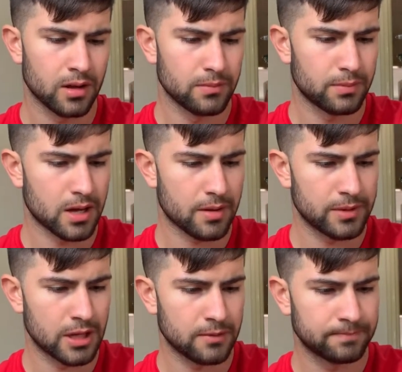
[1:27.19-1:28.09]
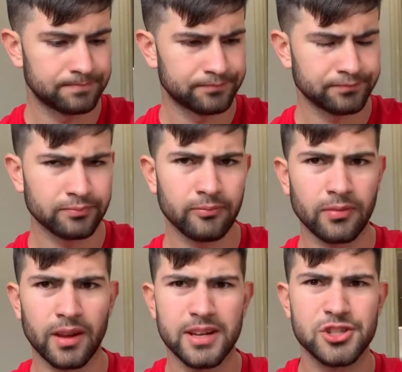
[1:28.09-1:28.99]
But I mean,
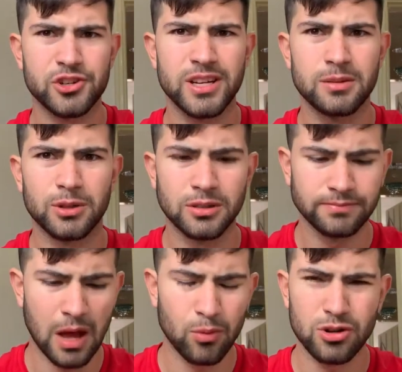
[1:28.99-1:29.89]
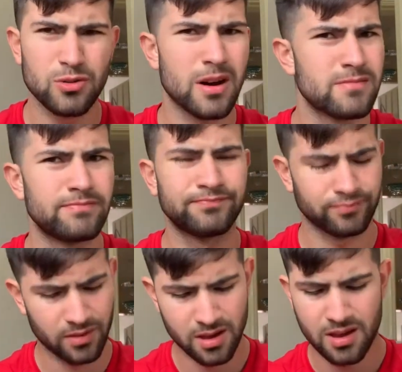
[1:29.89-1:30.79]
it's drinkable. I wouldn't go out and
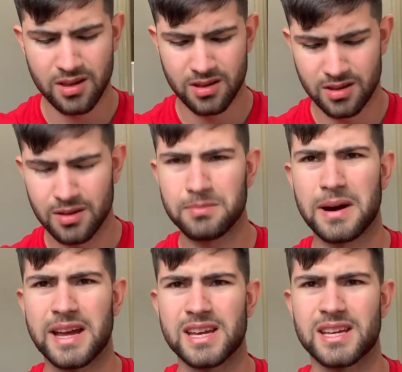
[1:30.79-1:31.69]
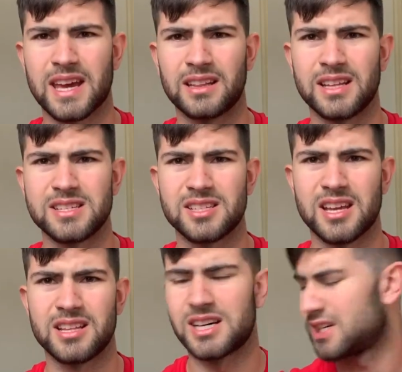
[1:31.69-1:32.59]
buy it again, let's say
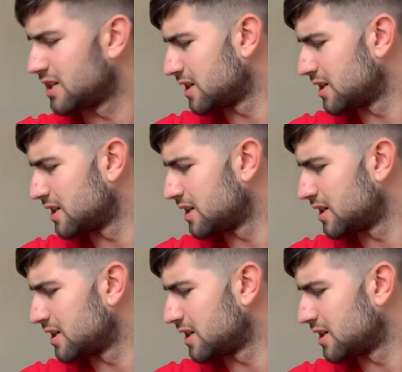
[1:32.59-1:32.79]
that.